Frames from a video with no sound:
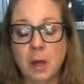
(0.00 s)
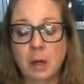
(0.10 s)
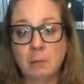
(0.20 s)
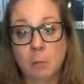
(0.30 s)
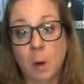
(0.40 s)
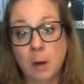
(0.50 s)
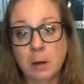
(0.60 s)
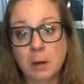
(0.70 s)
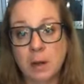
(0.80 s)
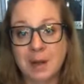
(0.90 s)
water,
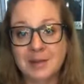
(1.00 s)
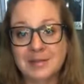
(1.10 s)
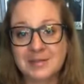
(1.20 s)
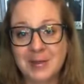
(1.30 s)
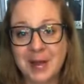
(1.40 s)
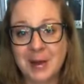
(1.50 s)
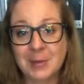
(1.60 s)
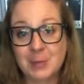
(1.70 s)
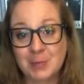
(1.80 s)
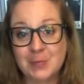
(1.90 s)
I guess, and
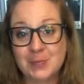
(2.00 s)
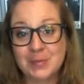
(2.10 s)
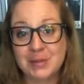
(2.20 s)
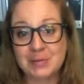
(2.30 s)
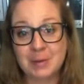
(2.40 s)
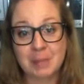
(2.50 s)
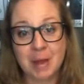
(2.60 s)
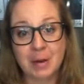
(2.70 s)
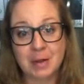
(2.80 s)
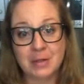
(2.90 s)
stuff to make pie
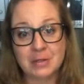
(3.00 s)
crust.